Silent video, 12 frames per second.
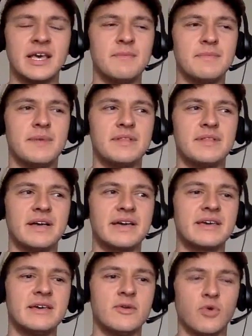Maybe like
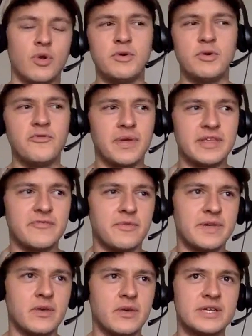remove money from the
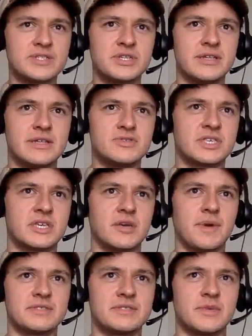equation, and you just think
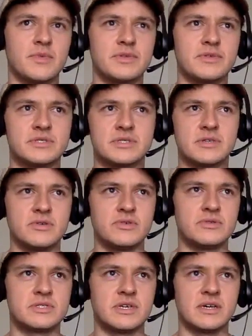about someone who's
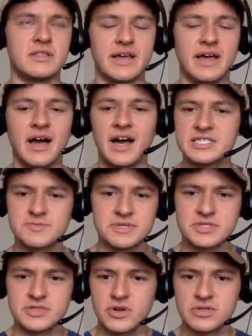like a hospice
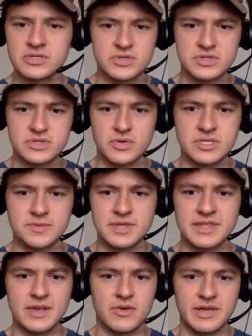nurse or something like
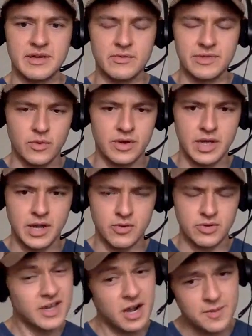that, or they work at a
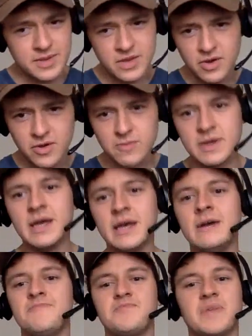retirement home,
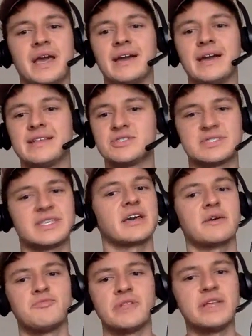and it's just like a
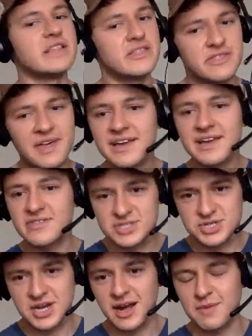completely thankless
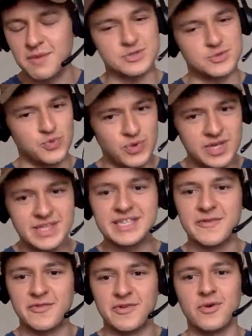job that's really
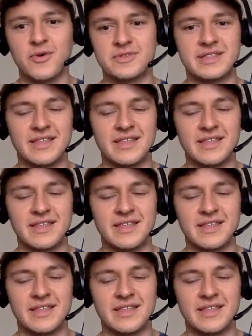difficult and like